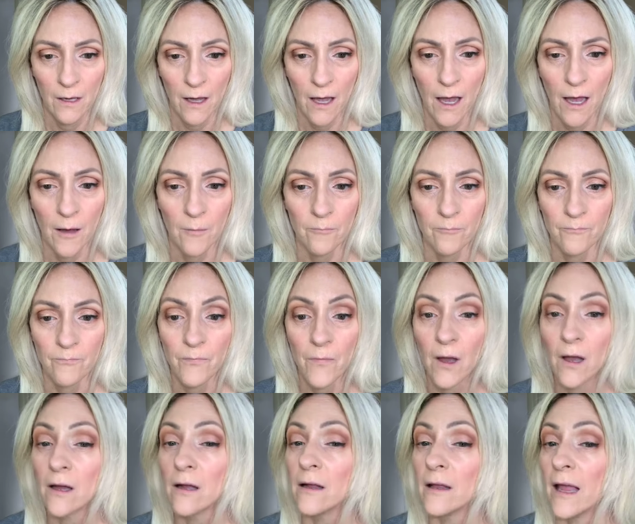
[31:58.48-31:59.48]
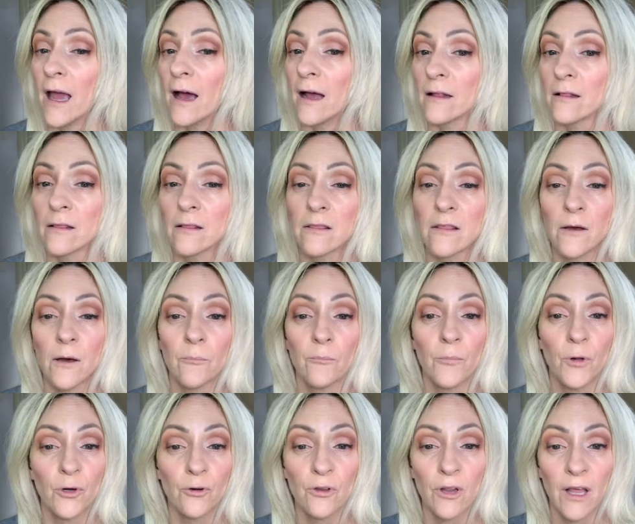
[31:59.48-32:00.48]
Um, yeah, the
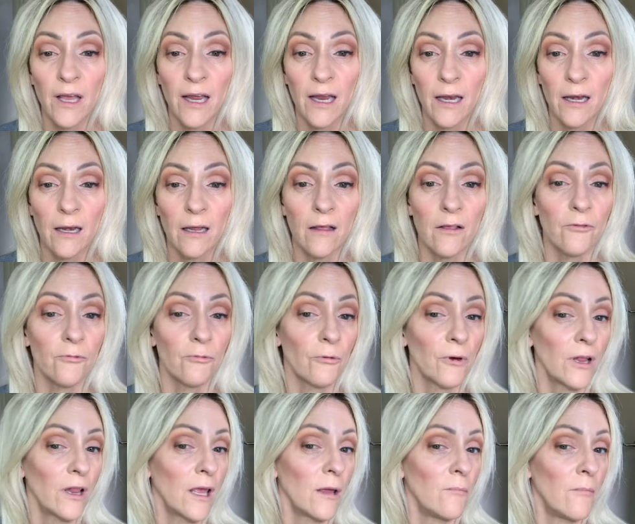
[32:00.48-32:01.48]
moonlit is really